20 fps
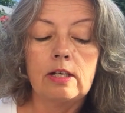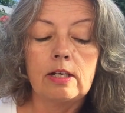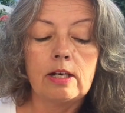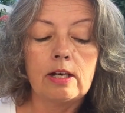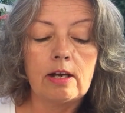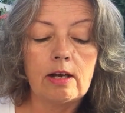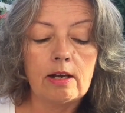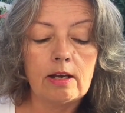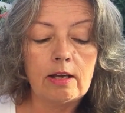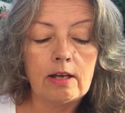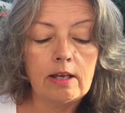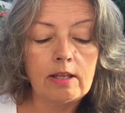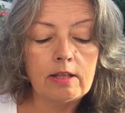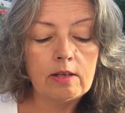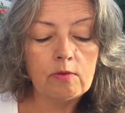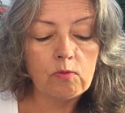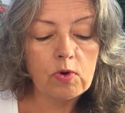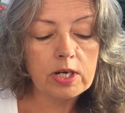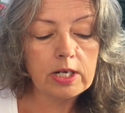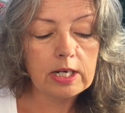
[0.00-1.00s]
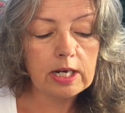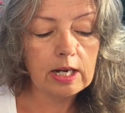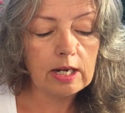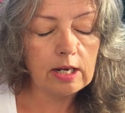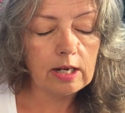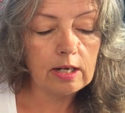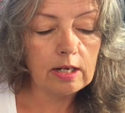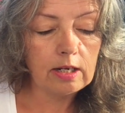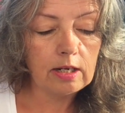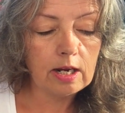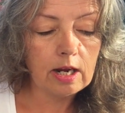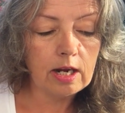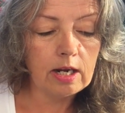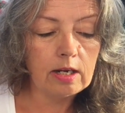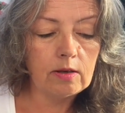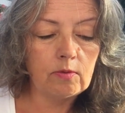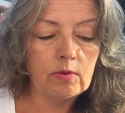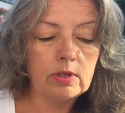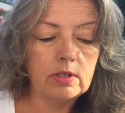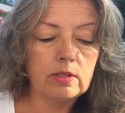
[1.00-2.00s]
Uh, and then one day
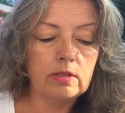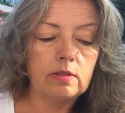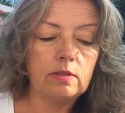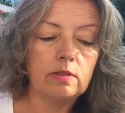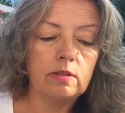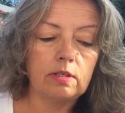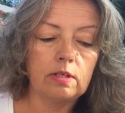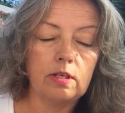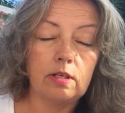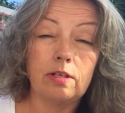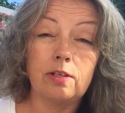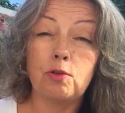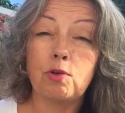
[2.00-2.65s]
I was uh,